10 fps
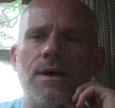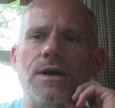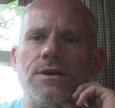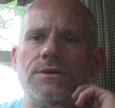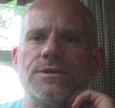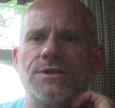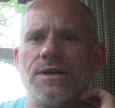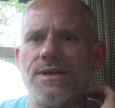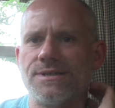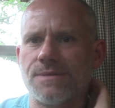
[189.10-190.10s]
You're
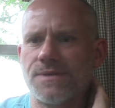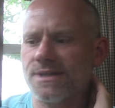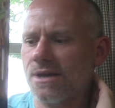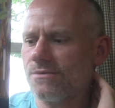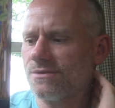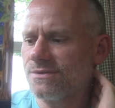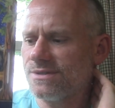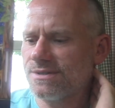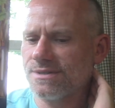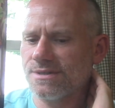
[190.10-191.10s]
shutting something down. You're
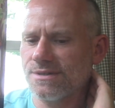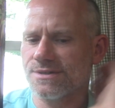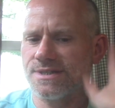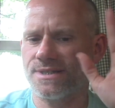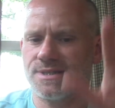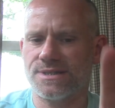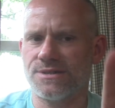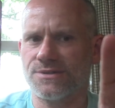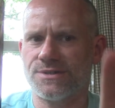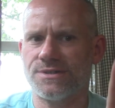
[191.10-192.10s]
you're
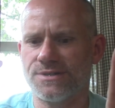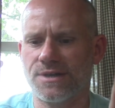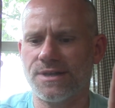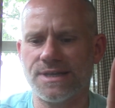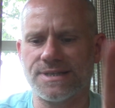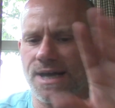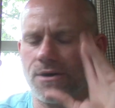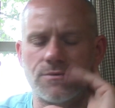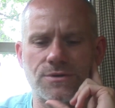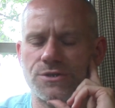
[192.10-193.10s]
you're shutting it
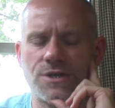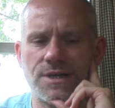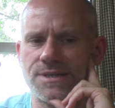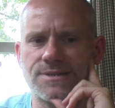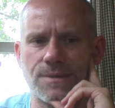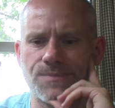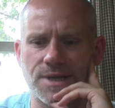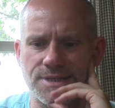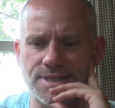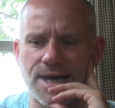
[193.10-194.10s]
down. You're shutting
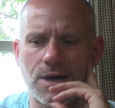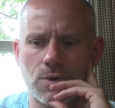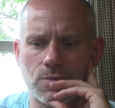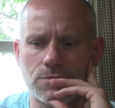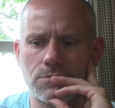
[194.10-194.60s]
something down.